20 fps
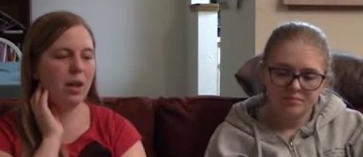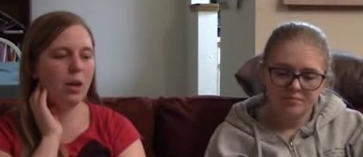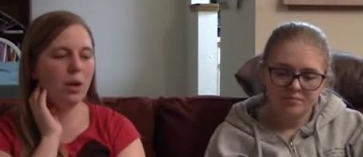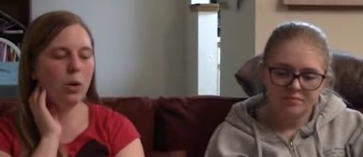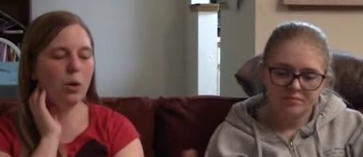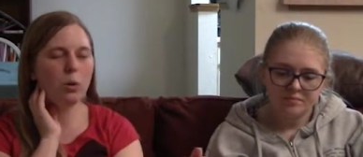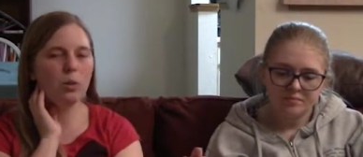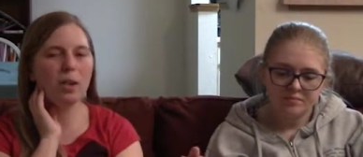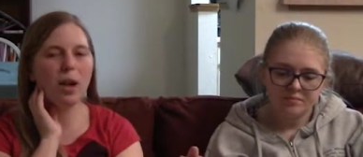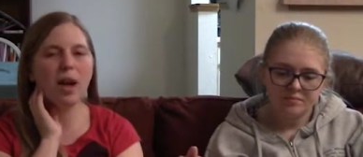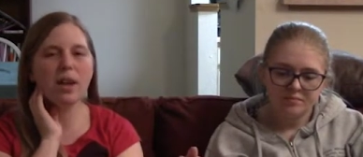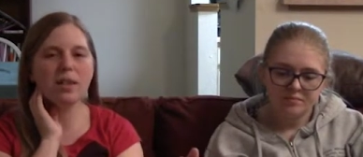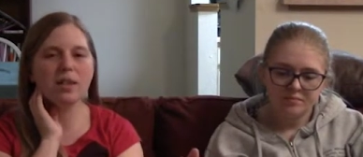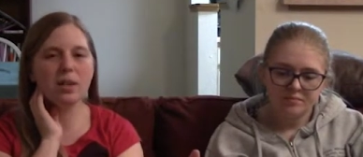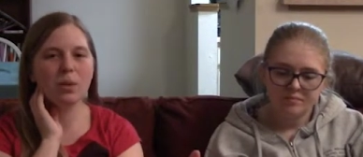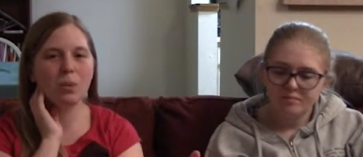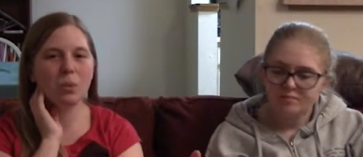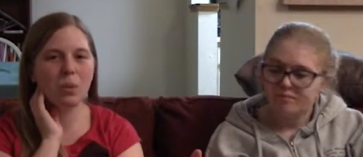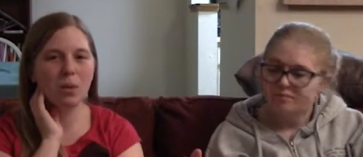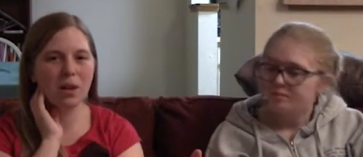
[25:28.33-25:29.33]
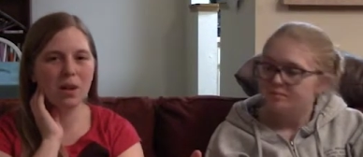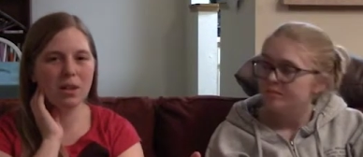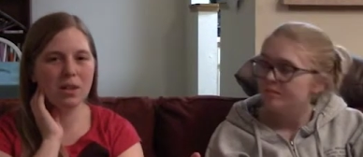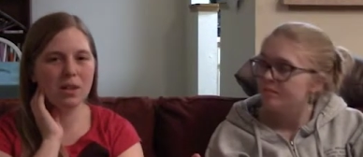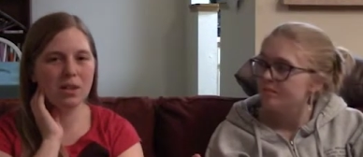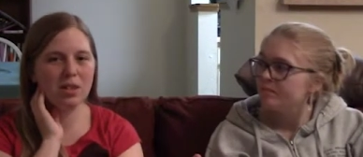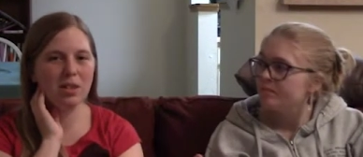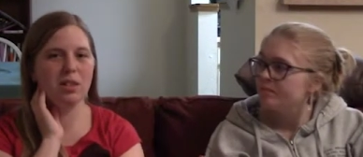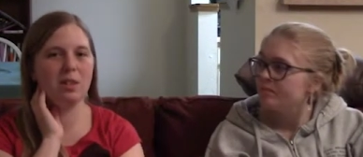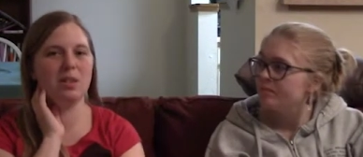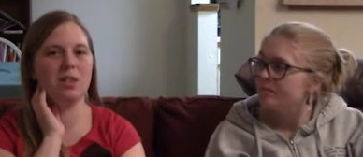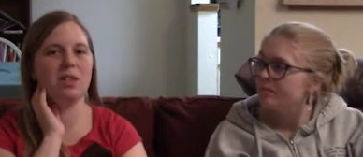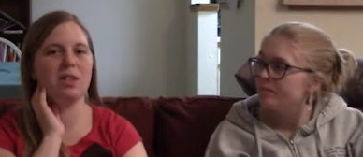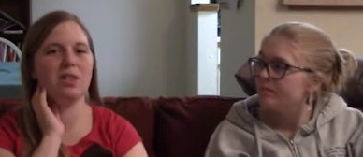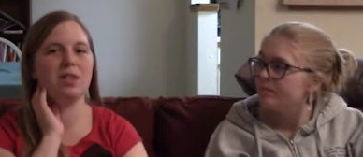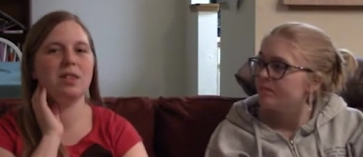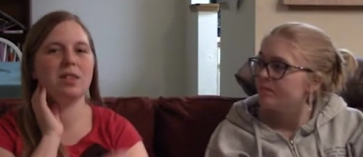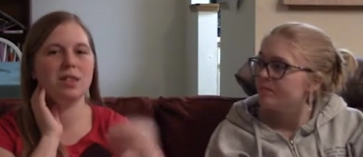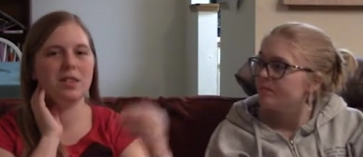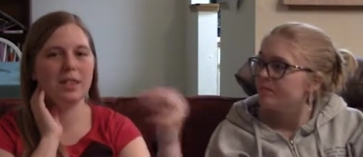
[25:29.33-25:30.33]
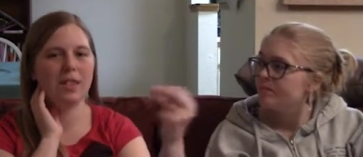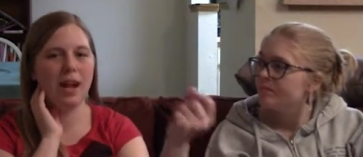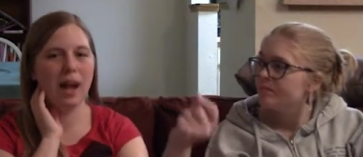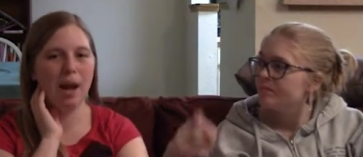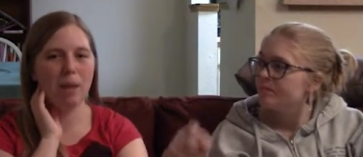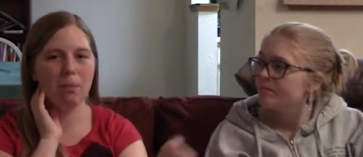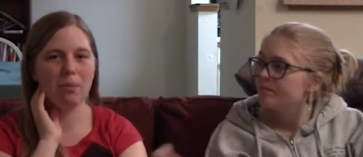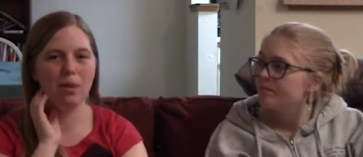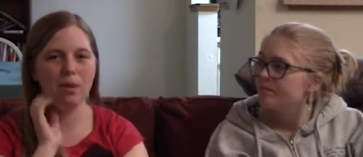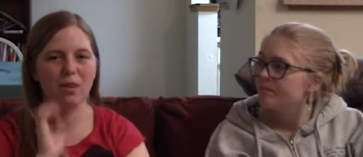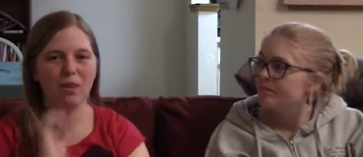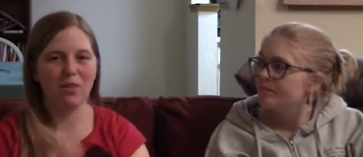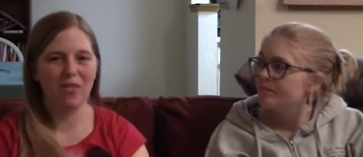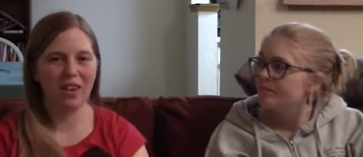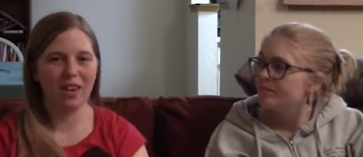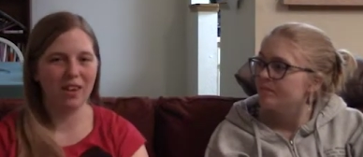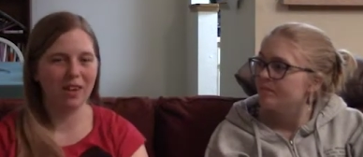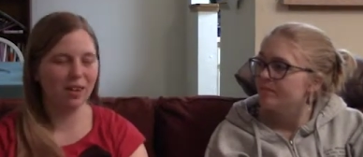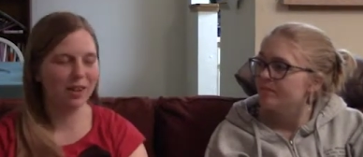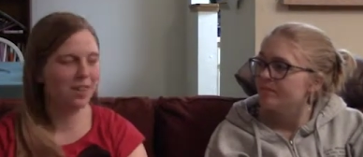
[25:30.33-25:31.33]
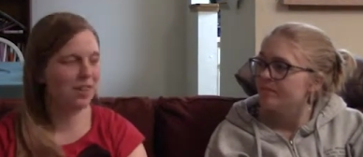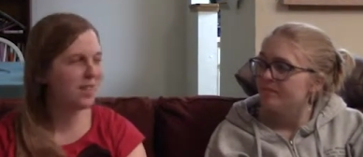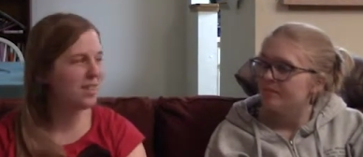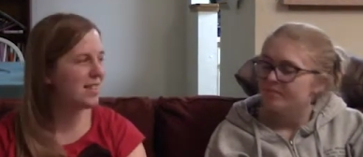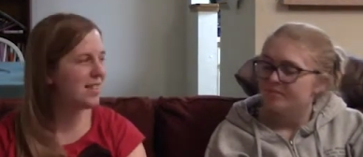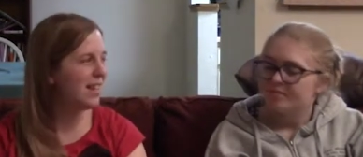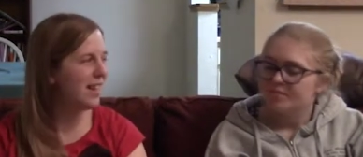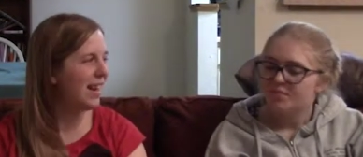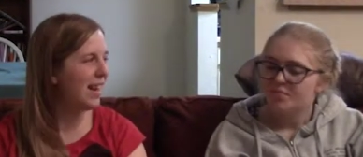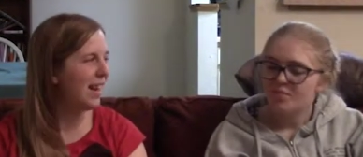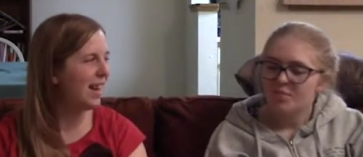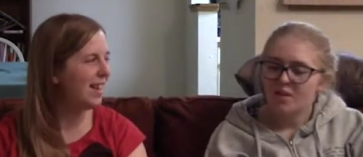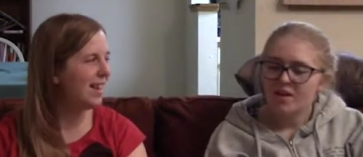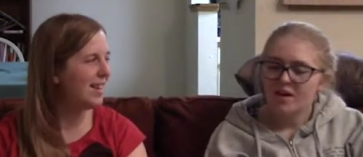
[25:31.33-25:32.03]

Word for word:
Speaker 1: who doesn't want to just snap their fingers and